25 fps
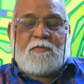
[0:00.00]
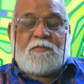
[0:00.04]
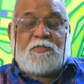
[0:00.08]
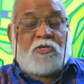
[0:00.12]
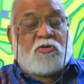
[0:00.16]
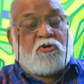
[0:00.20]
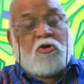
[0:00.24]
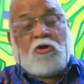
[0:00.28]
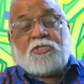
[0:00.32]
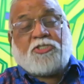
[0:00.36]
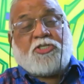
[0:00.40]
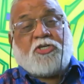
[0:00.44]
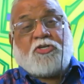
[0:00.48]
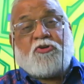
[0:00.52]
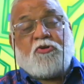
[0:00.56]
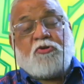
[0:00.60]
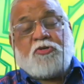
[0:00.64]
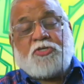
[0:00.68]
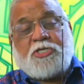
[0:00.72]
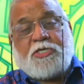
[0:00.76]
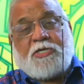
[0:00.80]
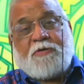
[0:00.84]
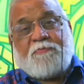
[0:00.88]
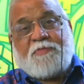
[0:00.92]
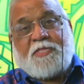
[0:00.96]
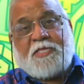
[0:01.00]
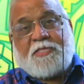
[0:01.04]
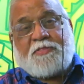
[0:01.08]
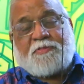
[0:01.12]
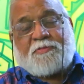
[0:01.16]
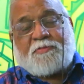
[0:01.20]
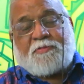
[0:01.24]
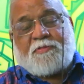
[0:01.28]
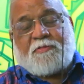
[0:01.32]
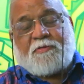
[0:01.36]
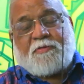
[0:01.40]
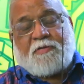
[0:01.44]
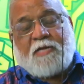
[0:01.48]
The constitution of this
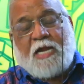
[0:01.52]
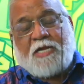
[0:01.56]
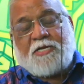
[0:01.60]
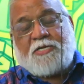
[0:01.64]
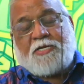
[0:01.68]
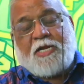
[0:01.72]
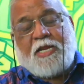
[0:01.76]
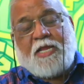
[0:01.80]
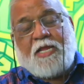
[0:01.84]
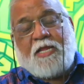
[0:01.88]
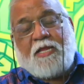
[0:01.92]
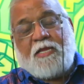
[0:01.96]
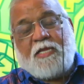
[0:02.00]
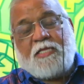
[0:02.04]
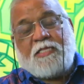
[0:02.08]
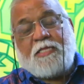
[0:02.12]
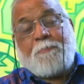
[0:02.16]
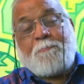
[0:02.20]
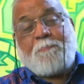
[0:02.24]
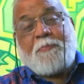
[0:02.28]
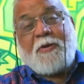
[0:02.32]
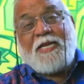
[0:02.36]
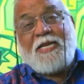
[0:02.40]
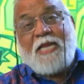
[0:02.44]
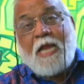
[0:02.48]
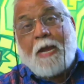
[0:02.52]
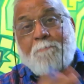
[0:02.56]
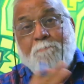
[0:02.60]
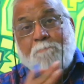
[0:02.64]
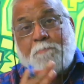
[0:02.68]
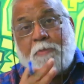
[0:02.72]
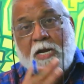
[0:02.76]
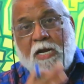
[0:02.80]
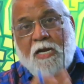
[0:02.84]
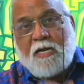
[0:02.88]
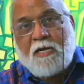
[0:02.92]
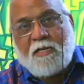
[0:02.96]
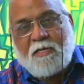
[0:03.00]
country, in the
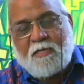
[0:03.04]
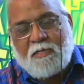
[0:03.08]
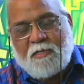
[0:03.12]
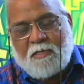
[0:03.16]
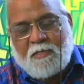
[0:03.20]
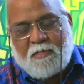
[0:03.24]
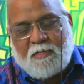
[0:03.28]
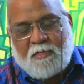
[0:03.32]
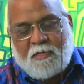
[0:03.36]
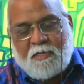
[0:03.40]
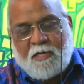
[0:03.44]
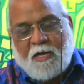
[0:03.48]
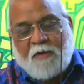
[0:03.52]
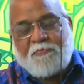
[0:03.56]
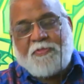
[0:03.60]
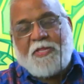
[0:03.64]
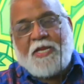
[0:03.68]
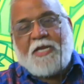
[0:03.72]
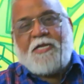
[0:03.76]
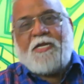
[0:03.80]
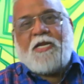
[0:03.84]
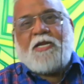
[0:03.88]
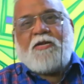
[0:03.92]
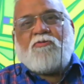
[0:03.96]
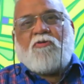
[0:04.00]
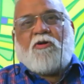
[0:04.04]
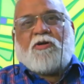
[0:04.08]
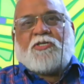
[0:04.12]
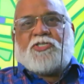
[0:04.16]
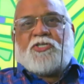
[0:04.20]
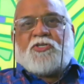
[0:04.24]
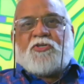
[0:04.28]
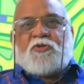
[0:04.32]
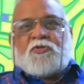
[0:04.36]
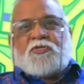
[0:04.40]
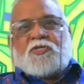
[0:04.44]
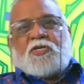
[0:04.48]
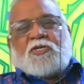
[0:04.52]
preamble of the Indian
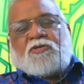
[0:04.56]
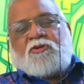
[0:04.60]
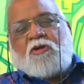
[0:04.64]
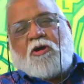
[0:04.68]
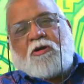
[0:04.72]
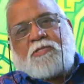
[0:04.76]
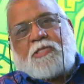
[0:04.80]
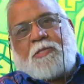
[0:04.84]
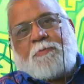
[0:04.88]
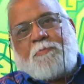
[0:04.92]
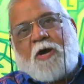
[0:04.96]
constitution, talks